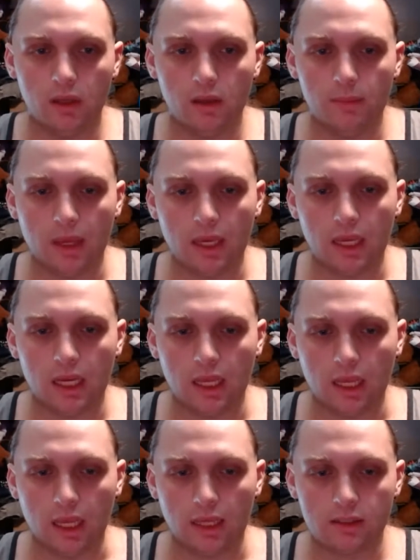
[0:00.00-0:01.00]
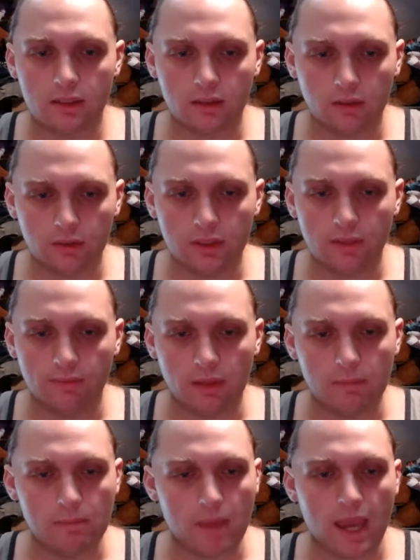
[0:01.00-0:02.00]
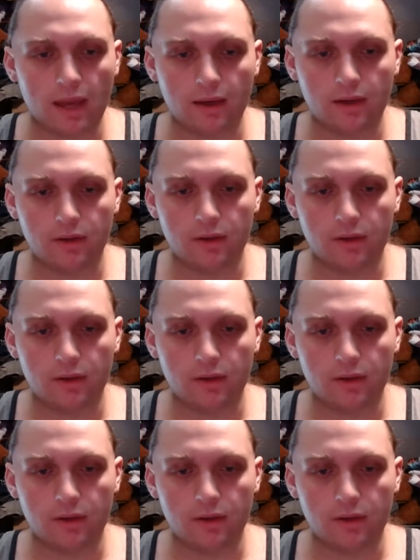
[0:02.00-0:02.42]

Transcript: making it exclusively Mac